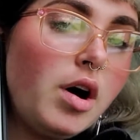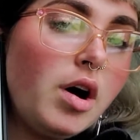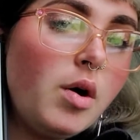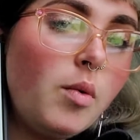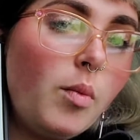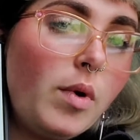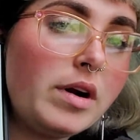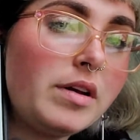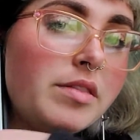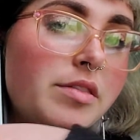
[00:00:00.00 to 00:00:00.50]

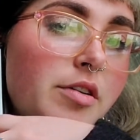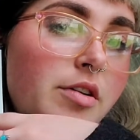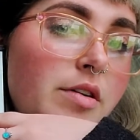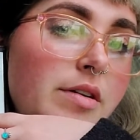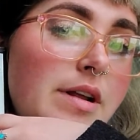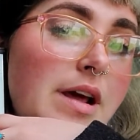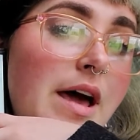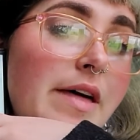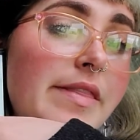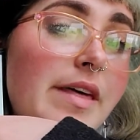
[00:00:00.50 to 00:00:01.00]
1/3
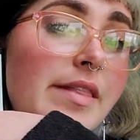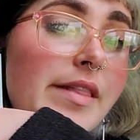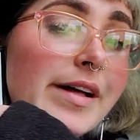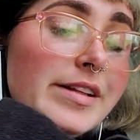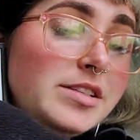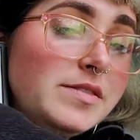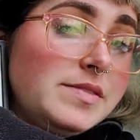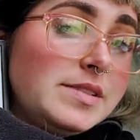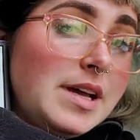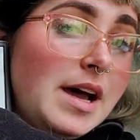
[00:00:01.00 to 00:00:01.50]
and then lots
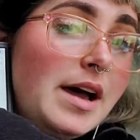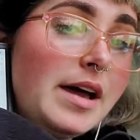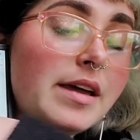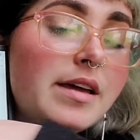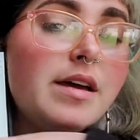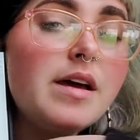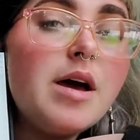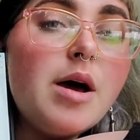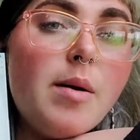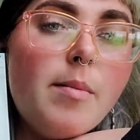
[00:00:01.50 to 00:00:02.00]
of sky.
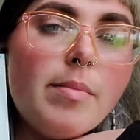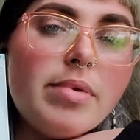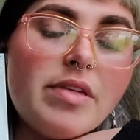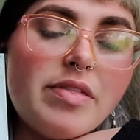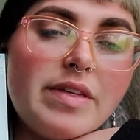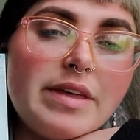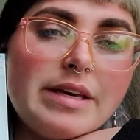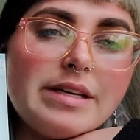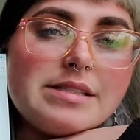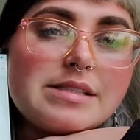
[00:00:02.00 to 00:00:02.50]
The
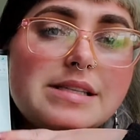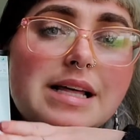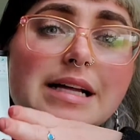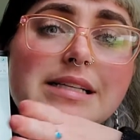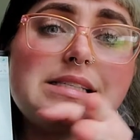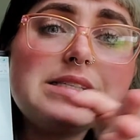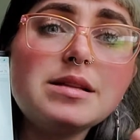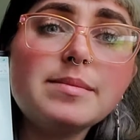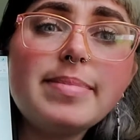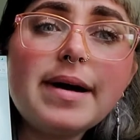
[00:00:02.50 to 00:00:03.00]
thing is, that's
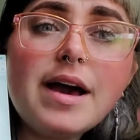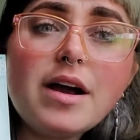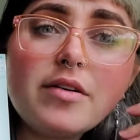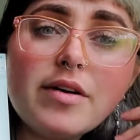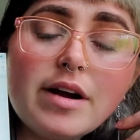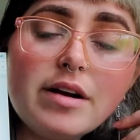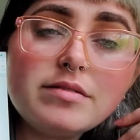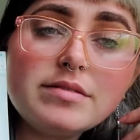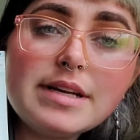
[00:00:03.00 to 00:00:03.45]
in the background.